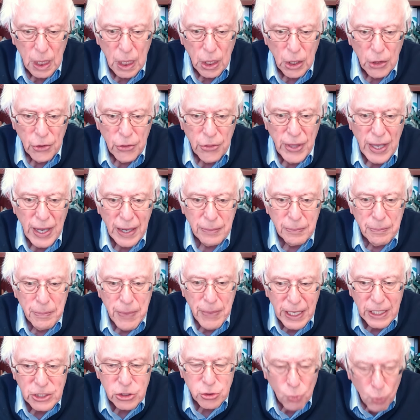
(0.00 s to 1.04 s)
that
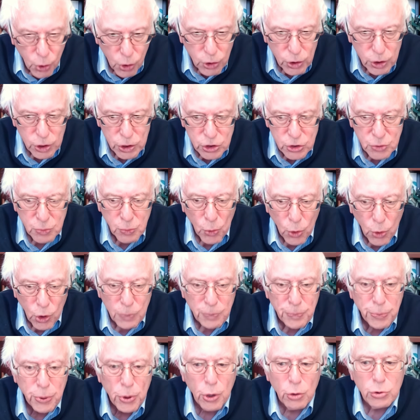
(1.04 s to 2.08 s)
makes workers more
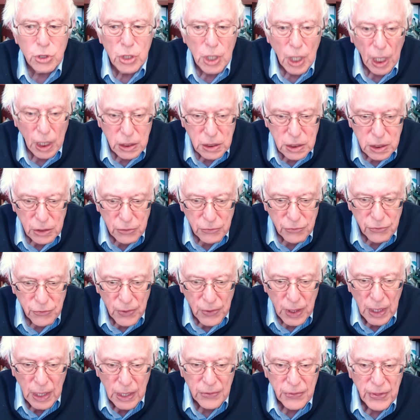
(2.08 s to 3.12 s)
productive,
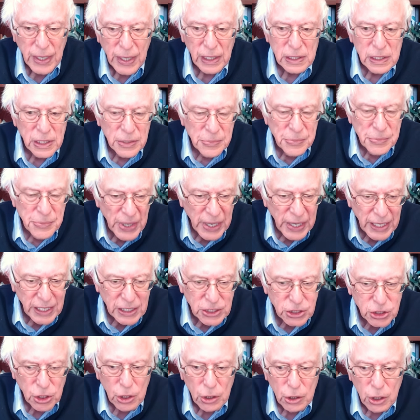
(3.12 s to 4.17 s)
that
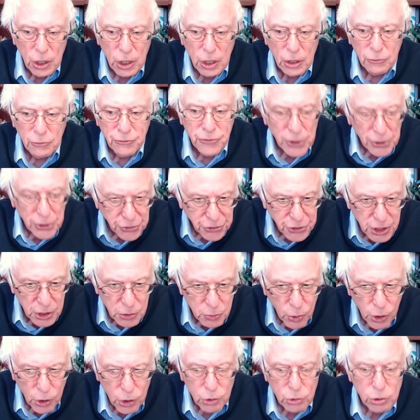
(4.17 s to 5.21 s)
eliminates filthy
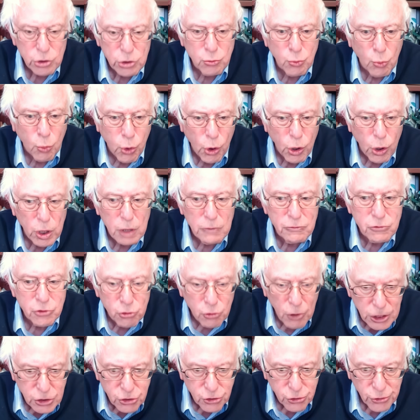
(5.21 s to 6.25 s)
work or work of
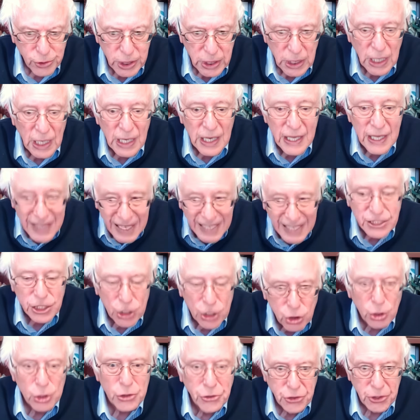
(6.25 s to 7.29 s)
drudgery, that's a
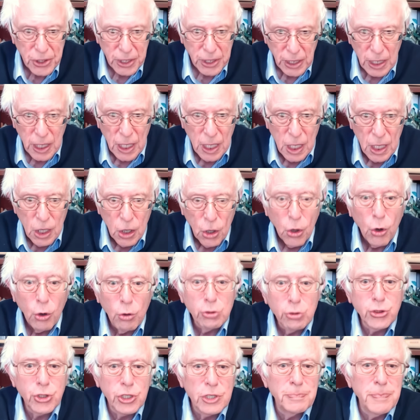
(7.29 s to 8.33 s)
good thing. Who
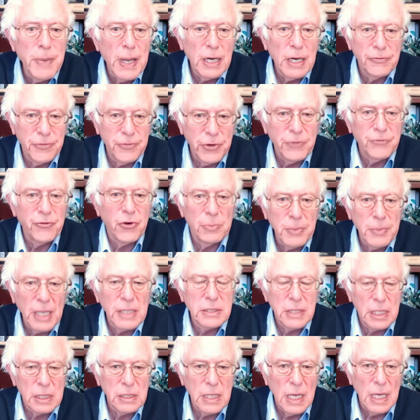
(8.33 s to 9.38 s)
should benefit from that
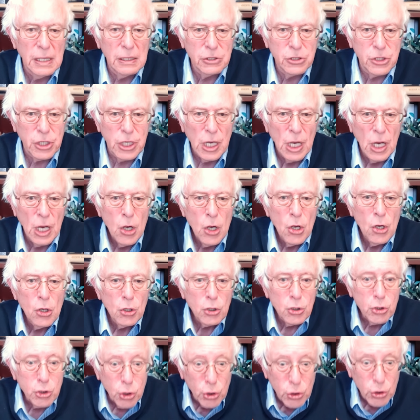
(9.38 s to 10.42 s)
technology?
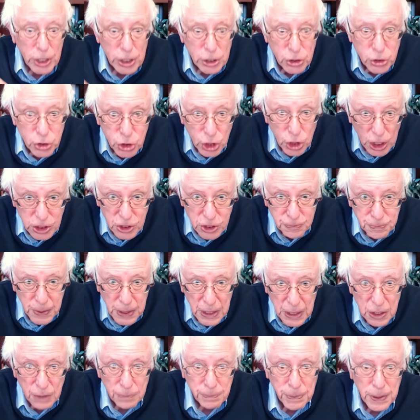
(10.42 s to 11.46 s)
Should it just be
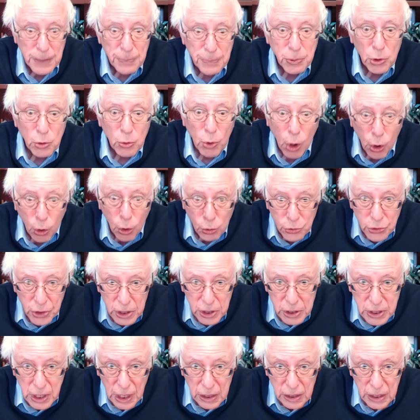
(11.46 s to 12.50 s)
the people who own the
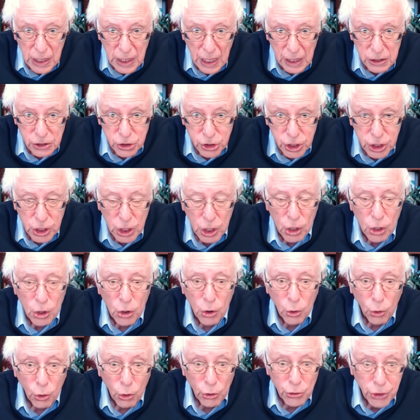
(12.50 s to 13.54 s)
technology
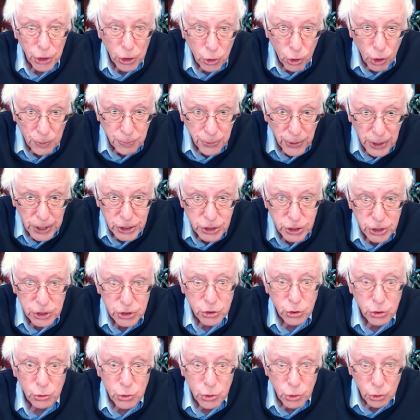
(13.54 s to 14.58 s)
or the corporations
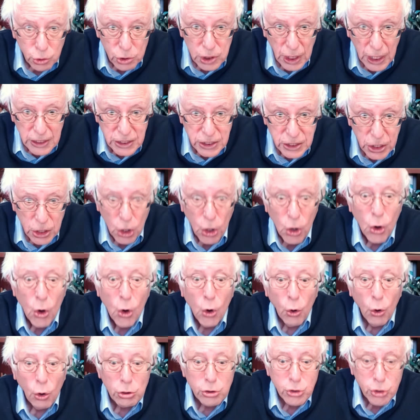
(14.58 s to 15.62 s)
who utilize it,
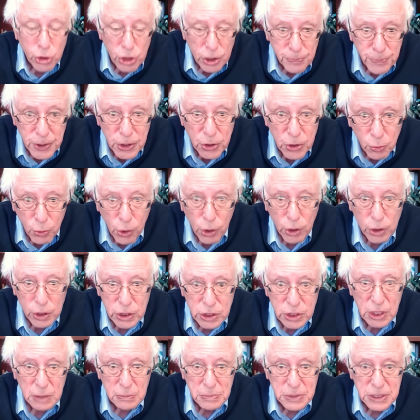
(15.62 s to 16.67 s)
or should it be the workers
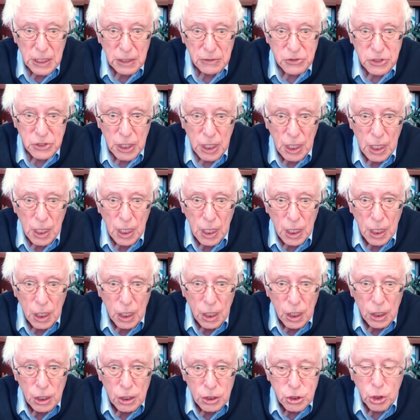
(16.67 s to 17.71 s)
themselves?
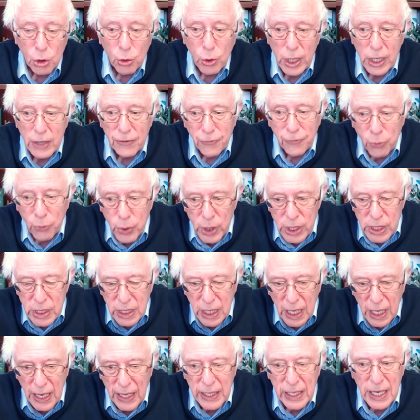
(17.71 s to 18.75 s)
So if we
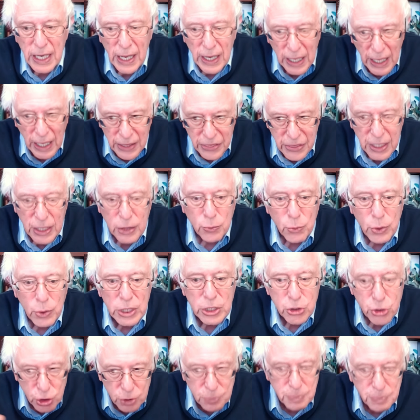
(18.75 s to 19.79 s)
can, and I think we
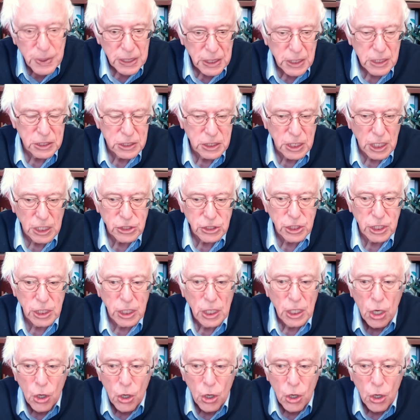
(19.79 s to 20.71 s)
should be discussing